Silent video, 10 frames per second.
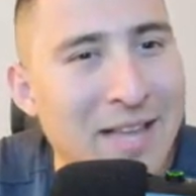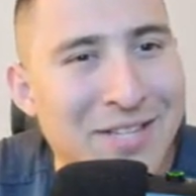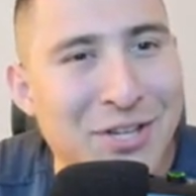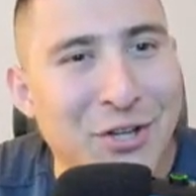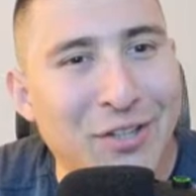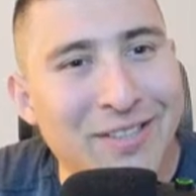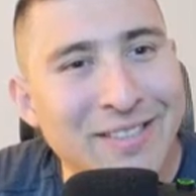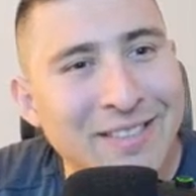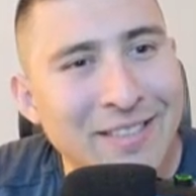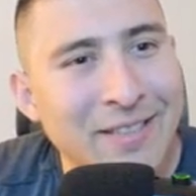That's good.
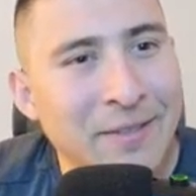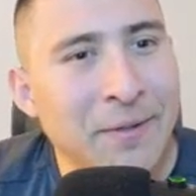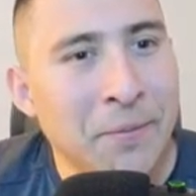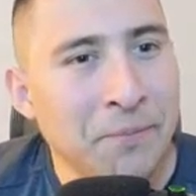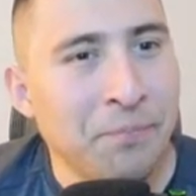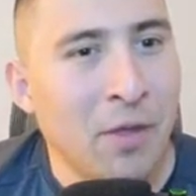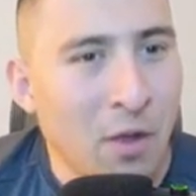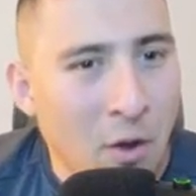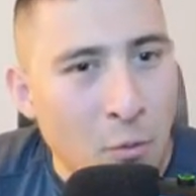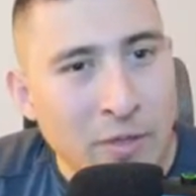
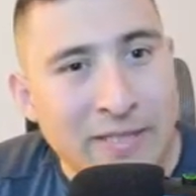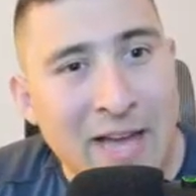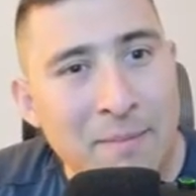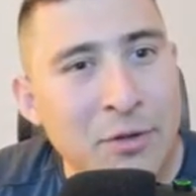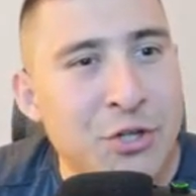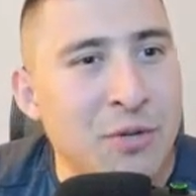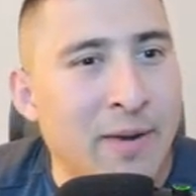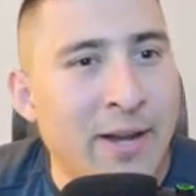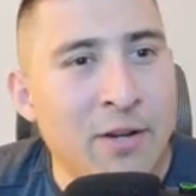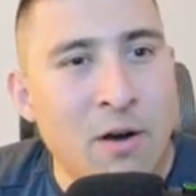With that much
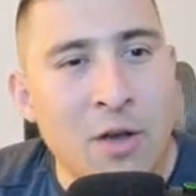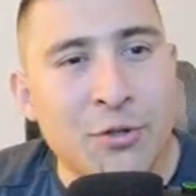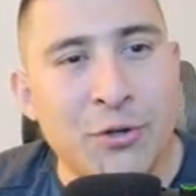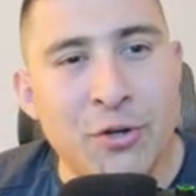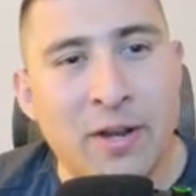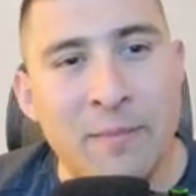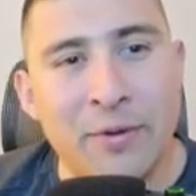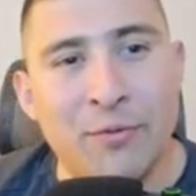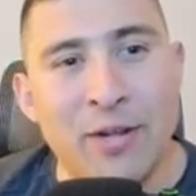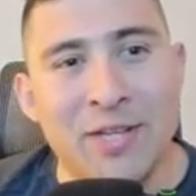Divine Oscar, you're going to
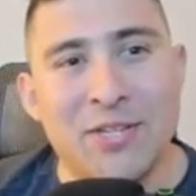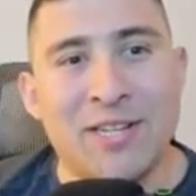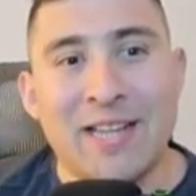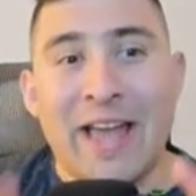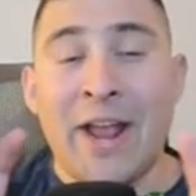be rich.